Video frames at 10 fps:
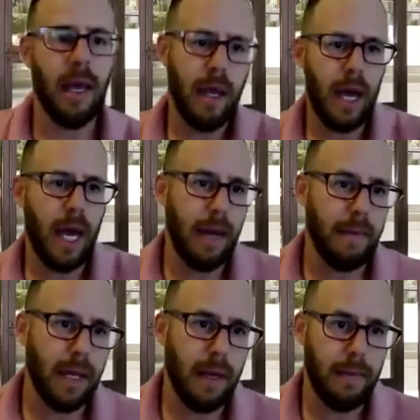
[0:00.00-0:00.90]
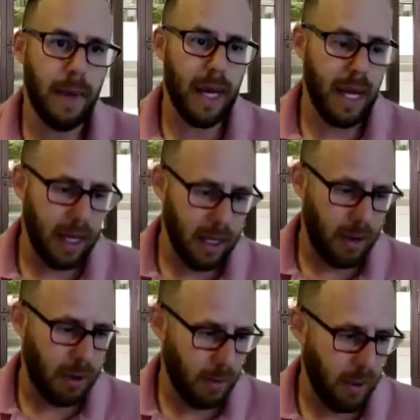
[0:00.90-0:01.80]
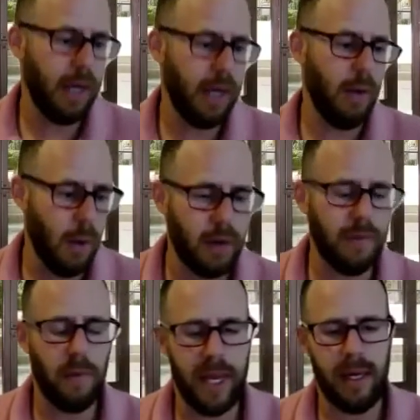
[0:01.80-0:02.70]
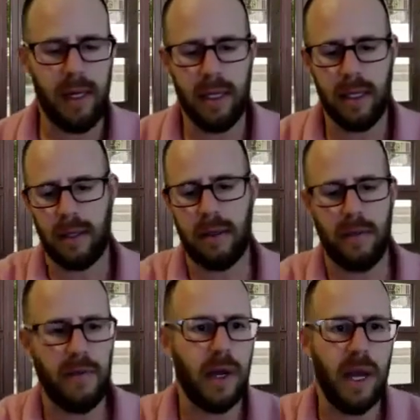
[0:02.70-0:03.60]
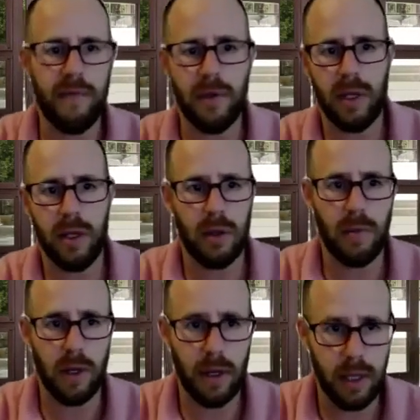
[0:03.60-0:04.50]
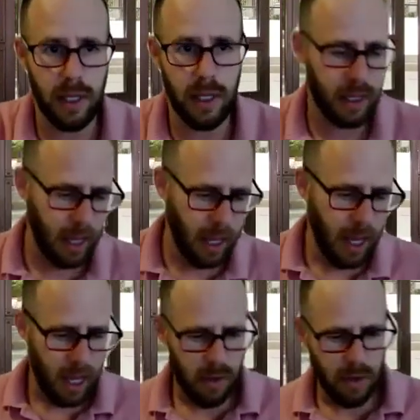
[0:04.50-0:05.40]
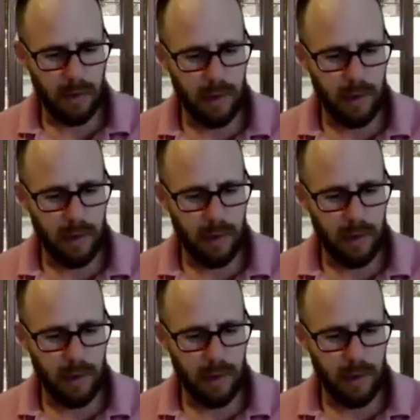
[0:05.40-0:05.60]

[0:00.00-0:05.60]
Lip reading: by three wonderful panelists for a conversation we're calling The